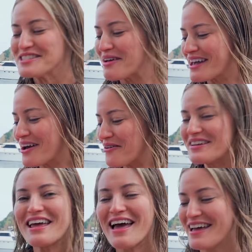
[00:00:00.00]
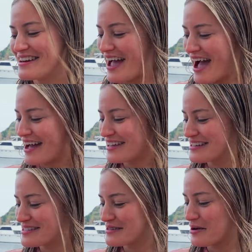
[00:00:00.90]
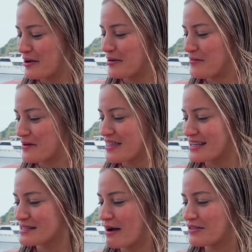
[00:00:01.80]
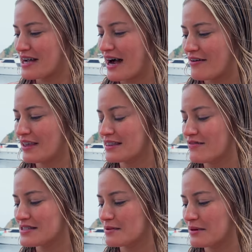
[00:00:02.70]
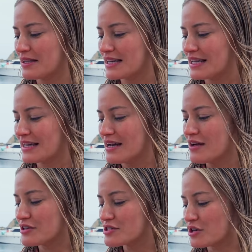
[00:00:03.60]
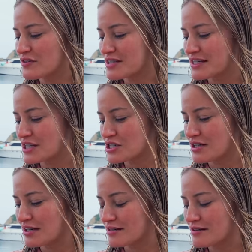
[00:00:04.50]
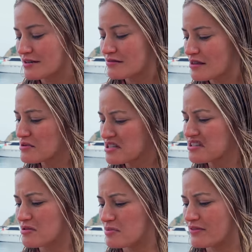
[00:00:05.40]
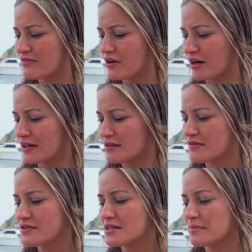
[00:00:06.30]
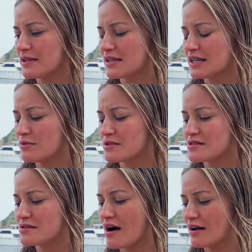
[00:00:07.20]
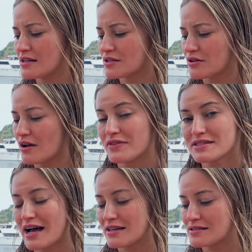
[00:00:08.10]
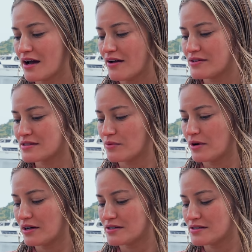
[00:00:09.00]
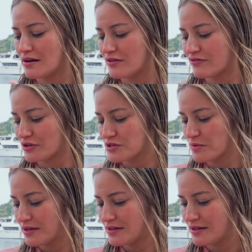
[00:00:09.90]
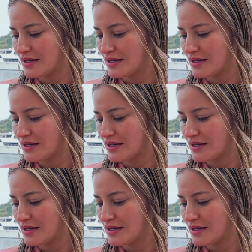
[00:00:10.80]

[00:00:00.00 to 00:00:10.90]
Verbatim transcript: So I can go in and add some things about the dive, like the visibility, the surface condition. There was a little bit of current. Visibility was not as good on this last dive as it was on the first one.